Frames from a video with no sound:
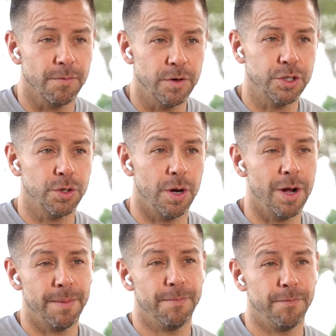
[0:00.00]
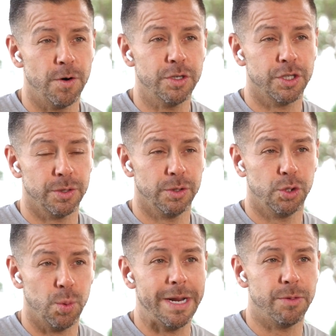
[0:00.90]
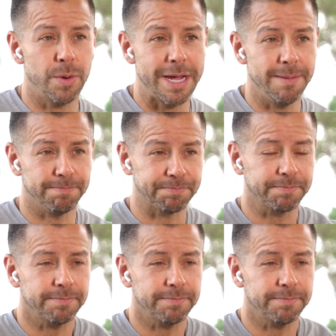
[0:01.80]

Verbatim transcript: Verse, um, verse twenty-three,